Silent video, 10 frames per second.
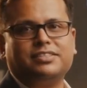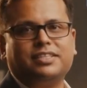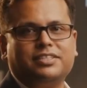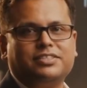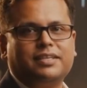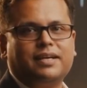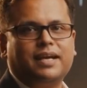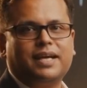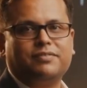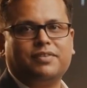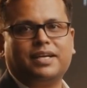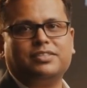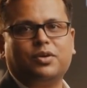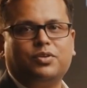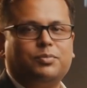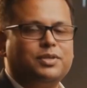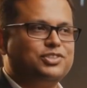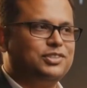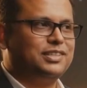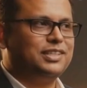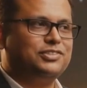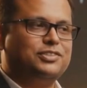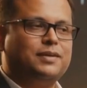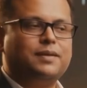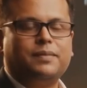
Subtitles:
sets and fast automation needs.